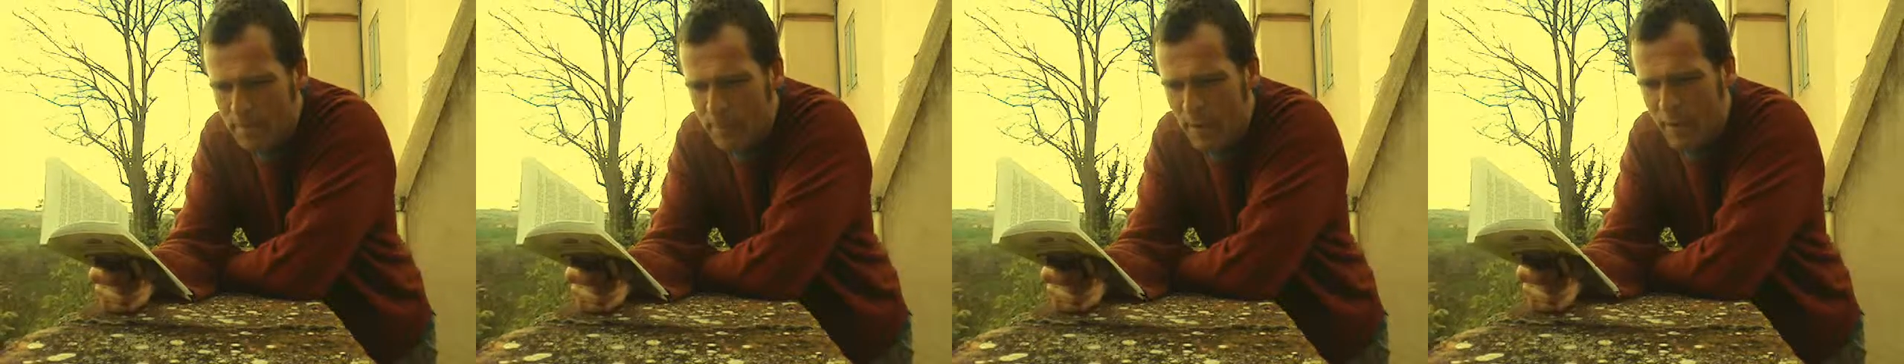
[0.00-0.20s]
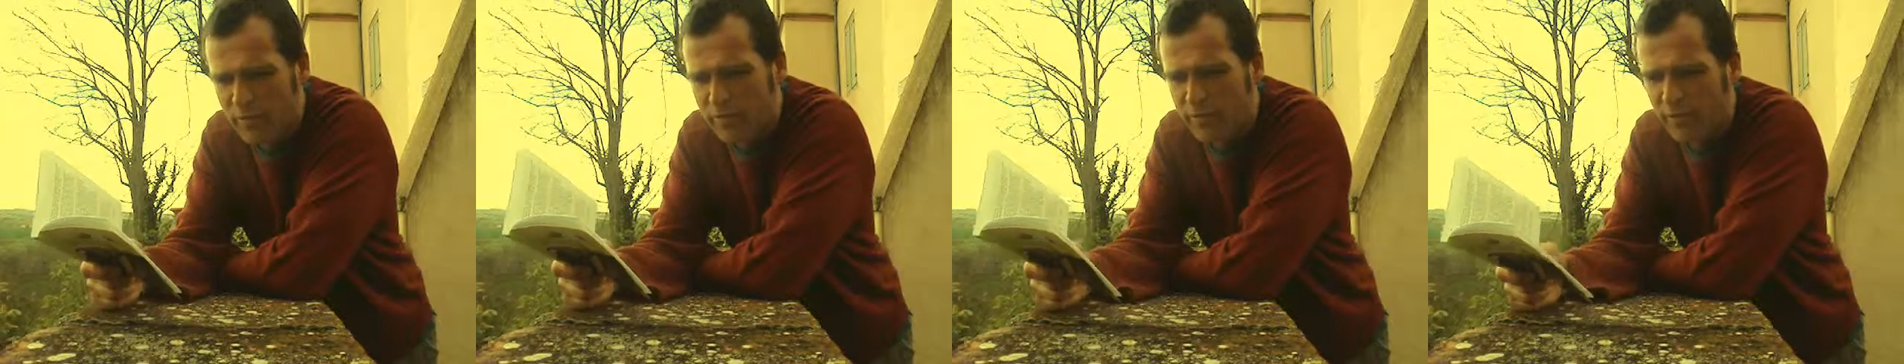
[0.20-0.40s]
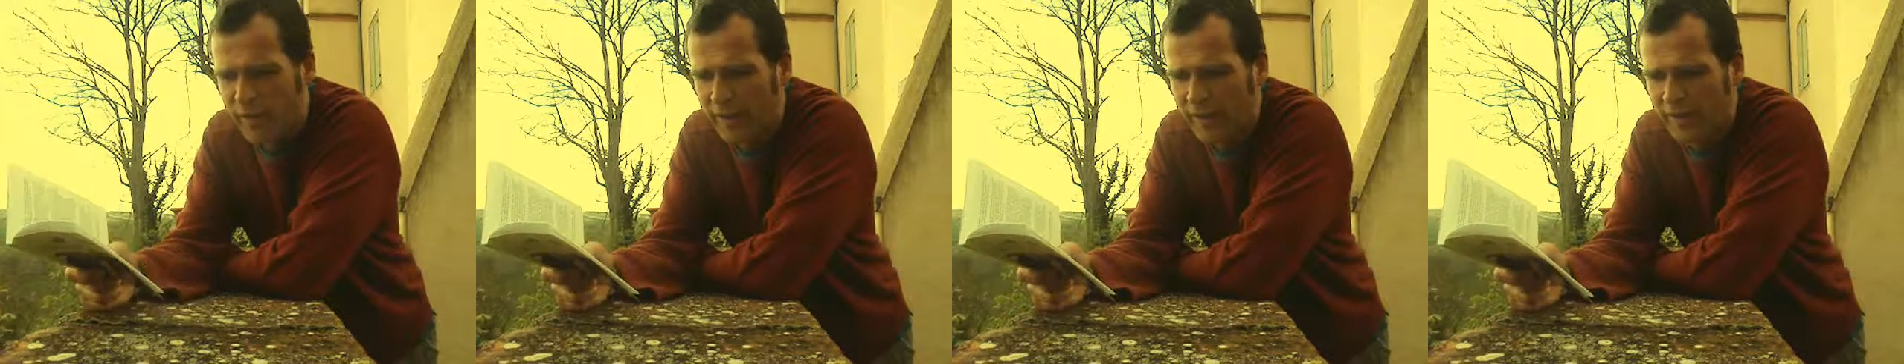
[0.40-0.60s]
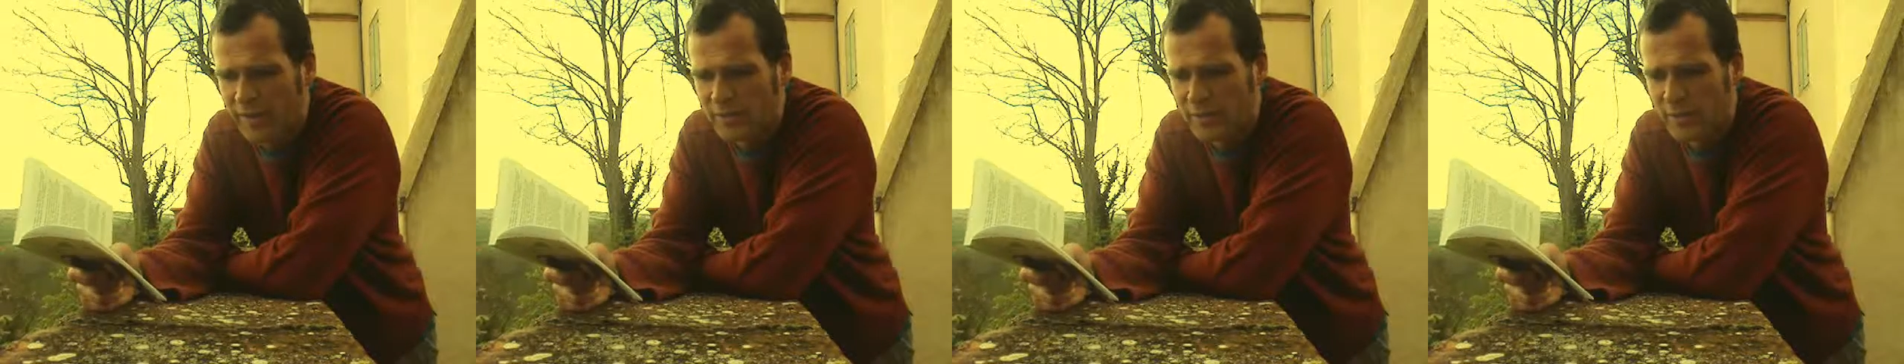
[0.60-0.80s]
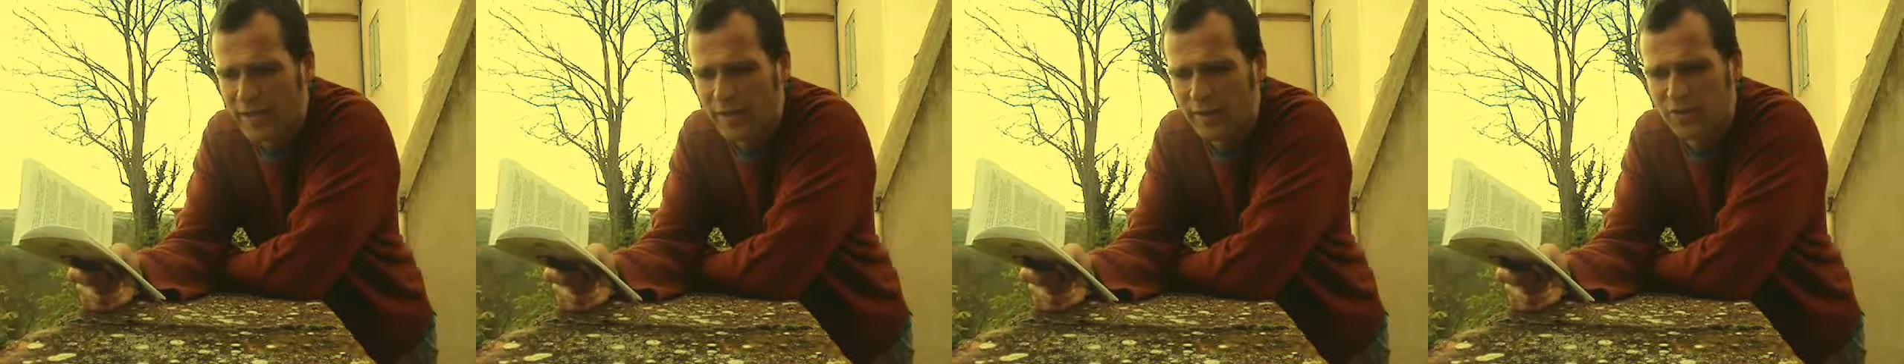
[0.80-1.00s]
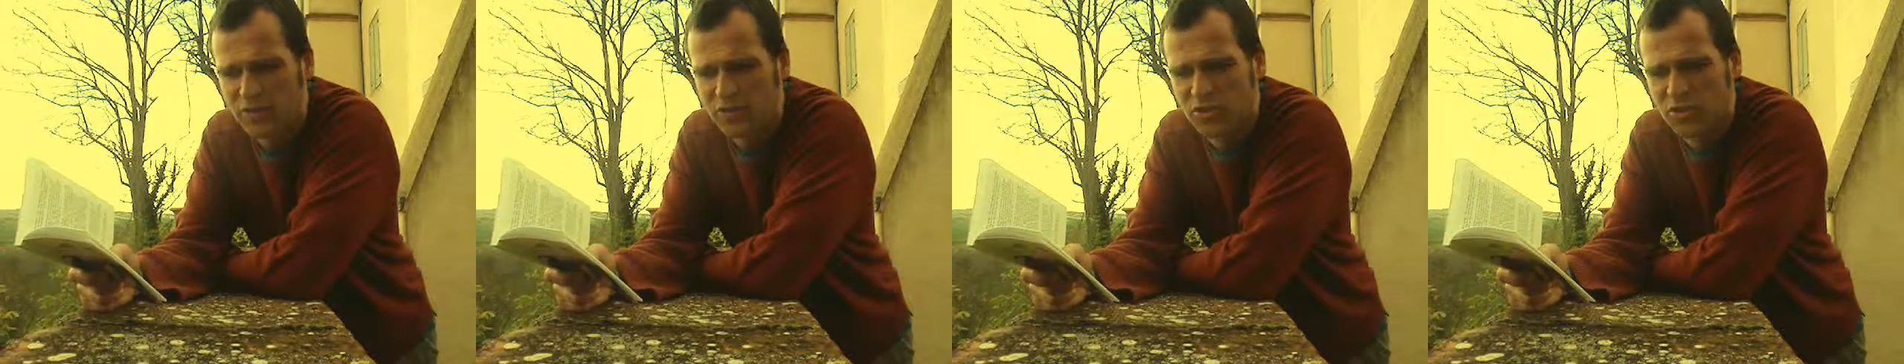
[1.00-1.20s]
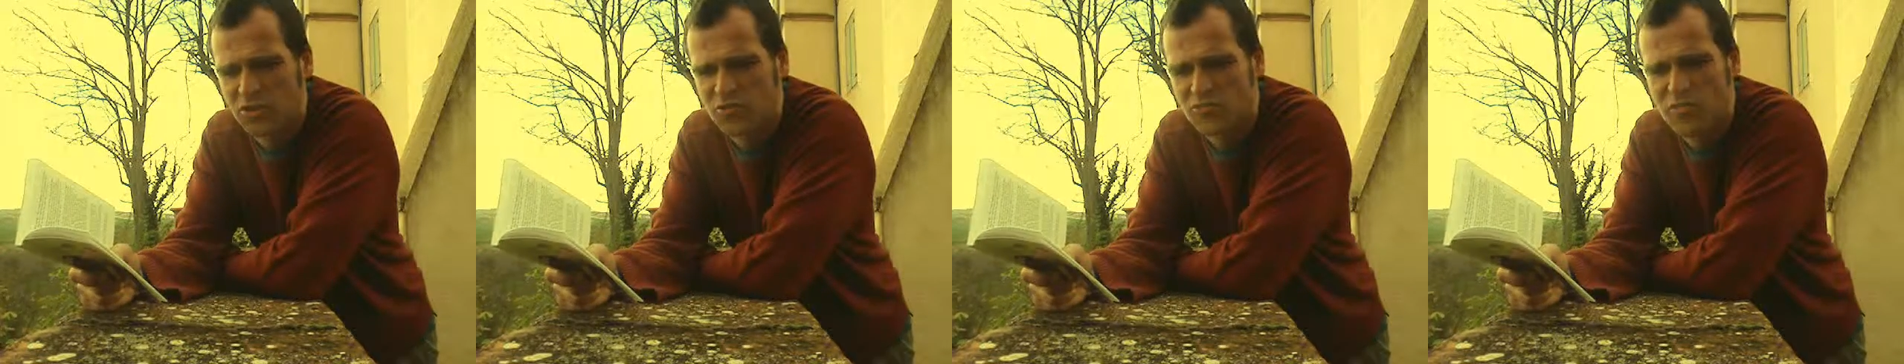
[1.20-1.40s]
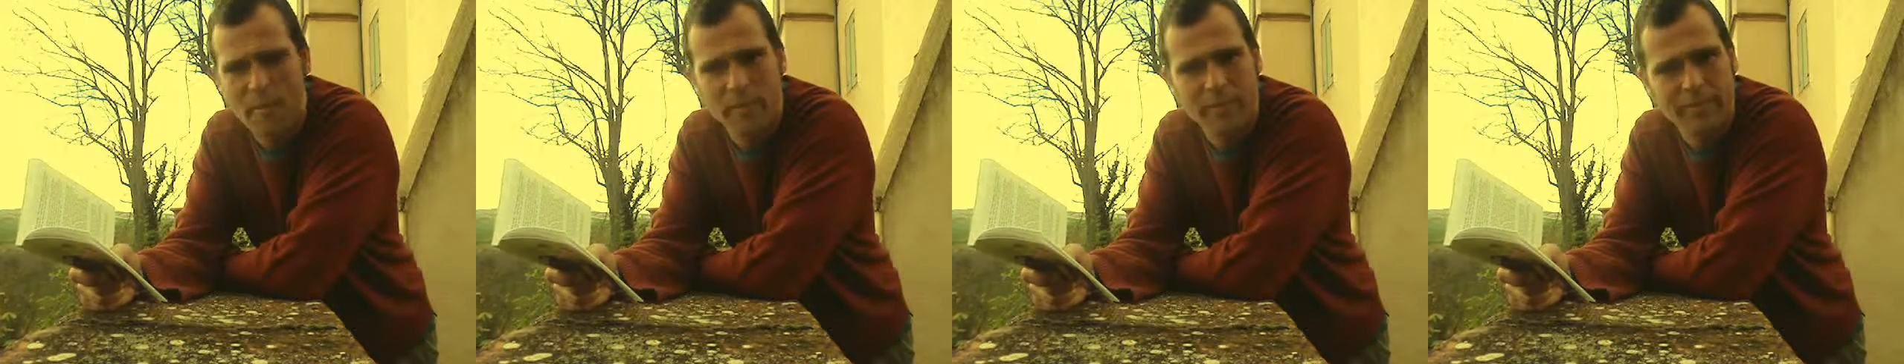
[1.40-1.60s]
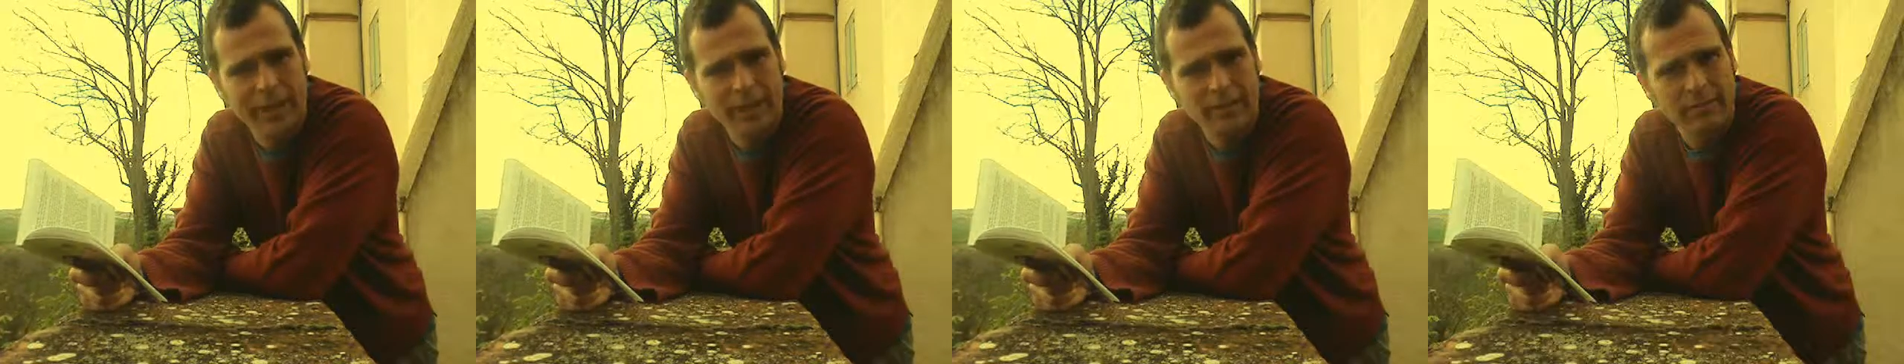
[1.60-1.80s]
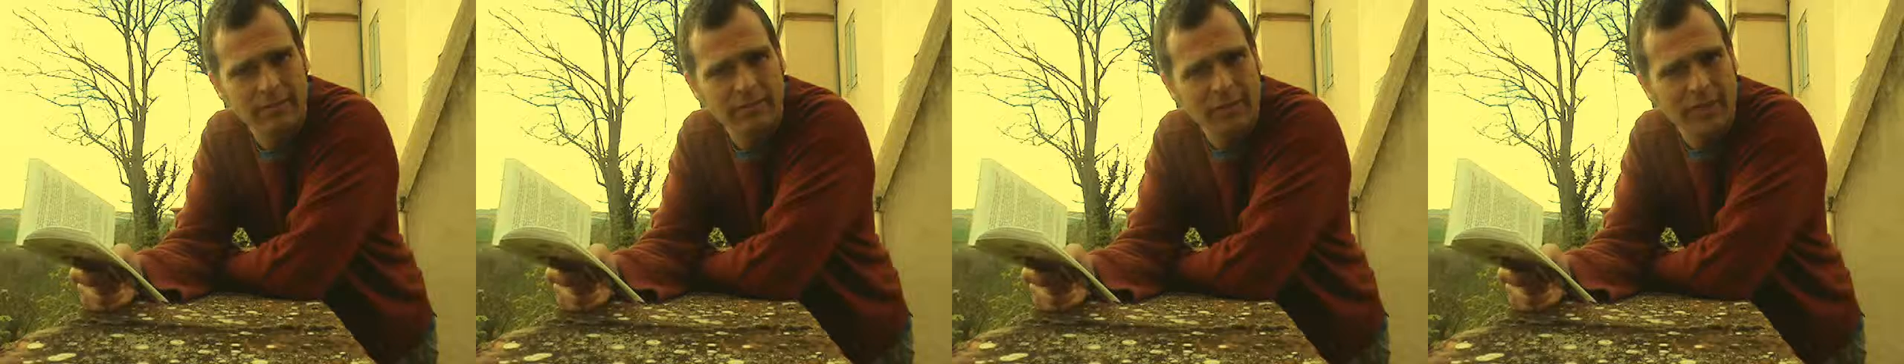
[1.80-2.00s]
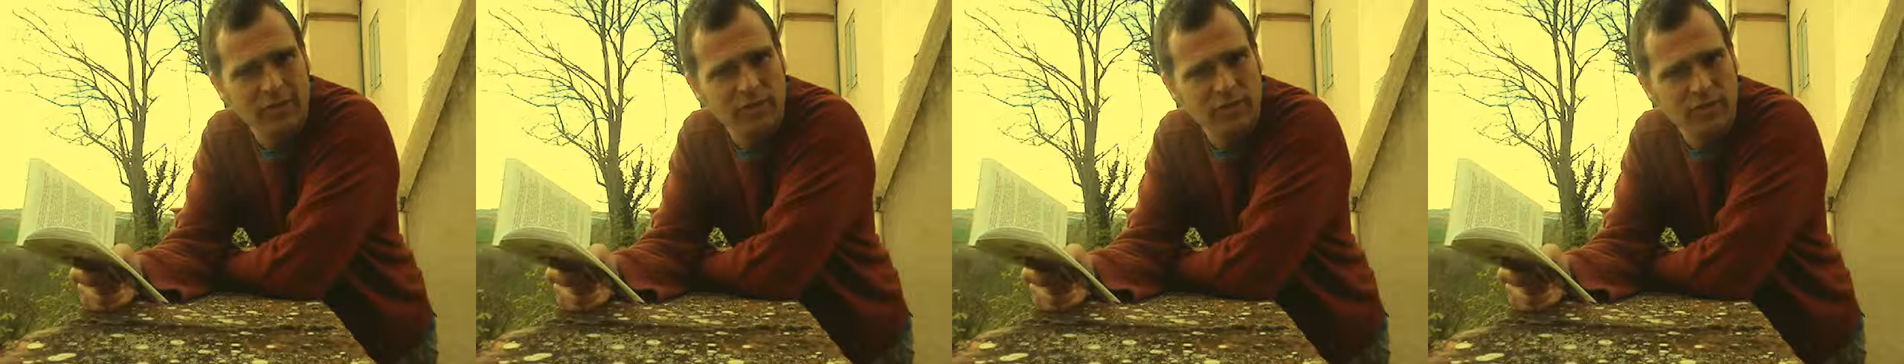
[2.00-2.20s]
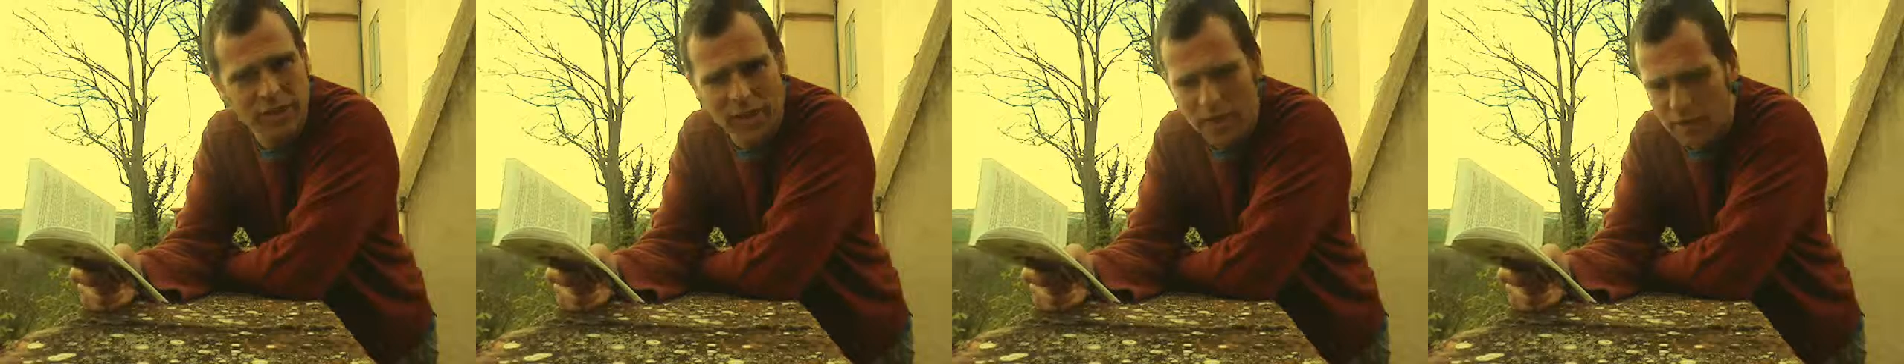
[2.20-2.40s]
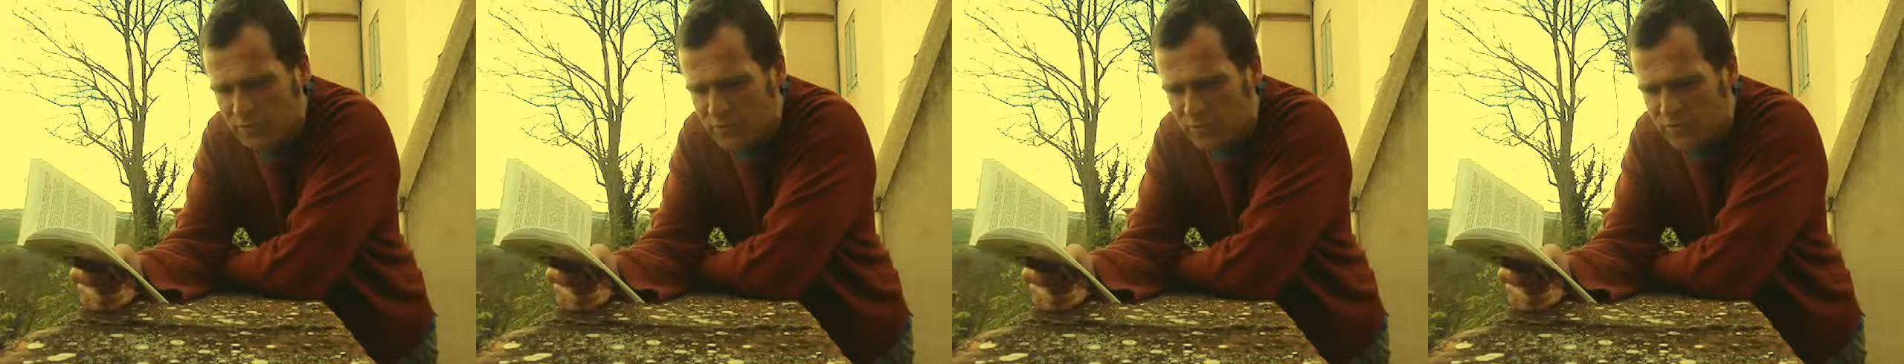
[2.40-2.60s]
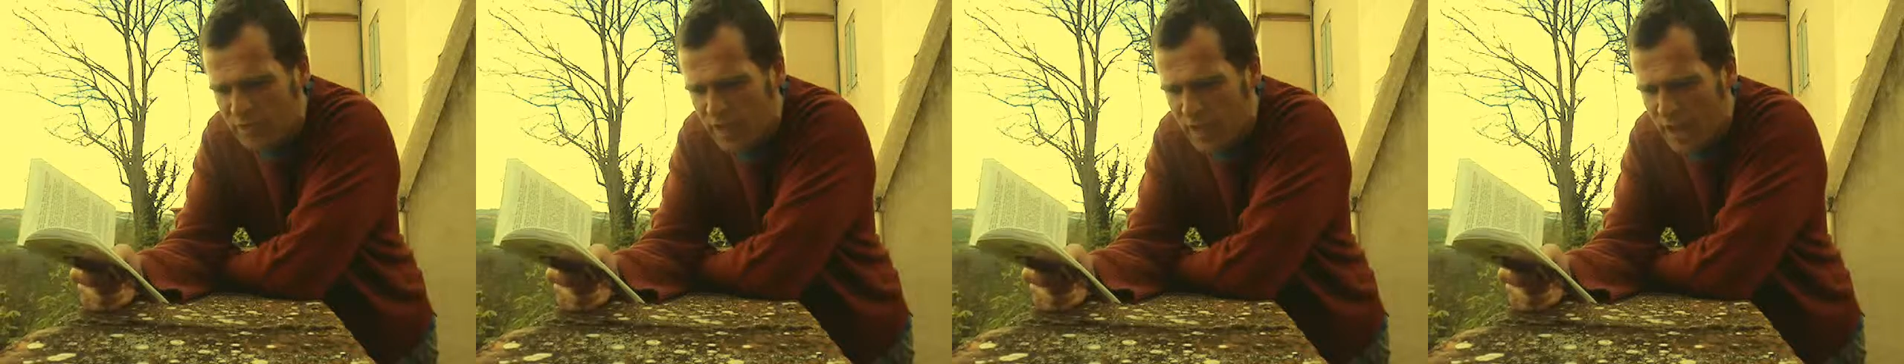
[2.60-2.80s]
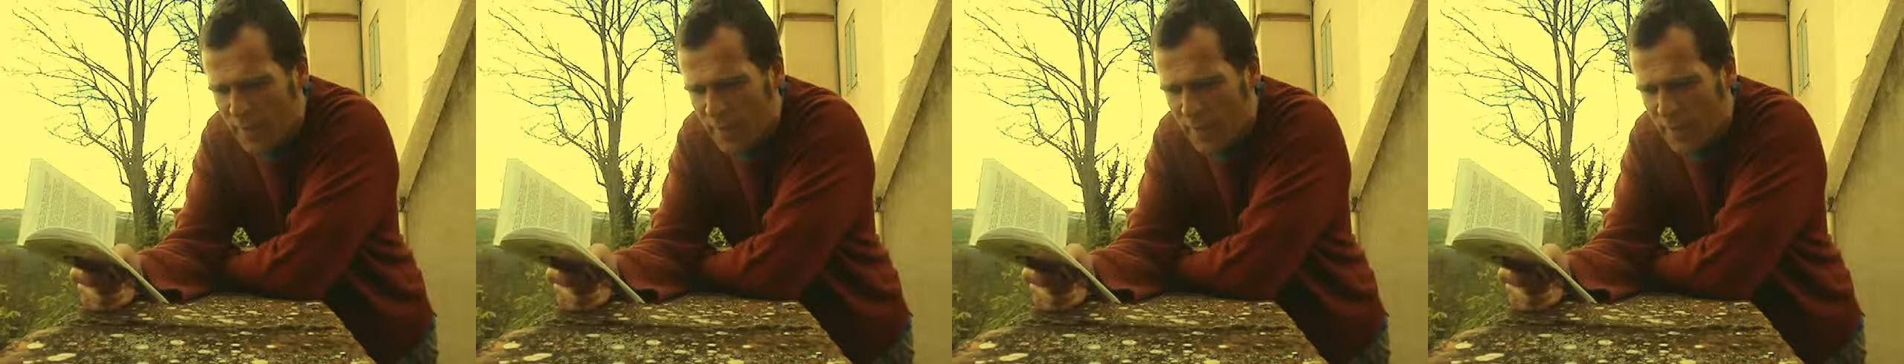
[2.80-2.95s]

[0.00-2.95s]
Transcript: Both fighters were now stripped down to their trousers,